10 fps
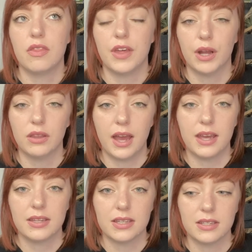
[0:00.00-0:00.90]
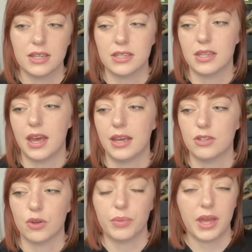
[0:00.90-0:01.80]
their likes and
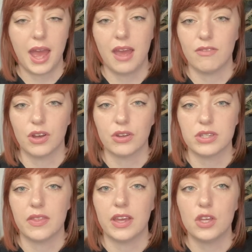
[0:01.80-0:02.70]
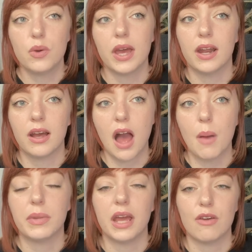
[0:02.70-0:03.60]
dislikes or behaviors that you can
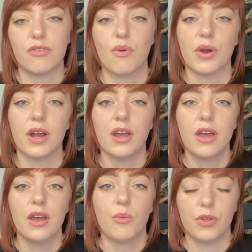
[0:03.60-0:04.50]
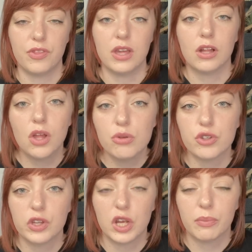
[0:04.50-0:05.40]
accommodate for with the
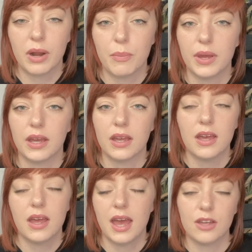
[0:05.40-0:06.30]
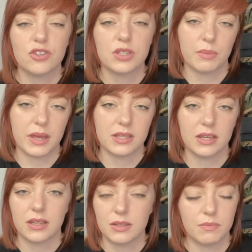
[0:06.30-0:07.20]
enclosure that you're prepping. It's just
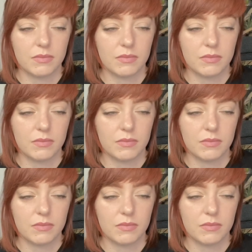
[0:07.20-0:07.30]
amazing.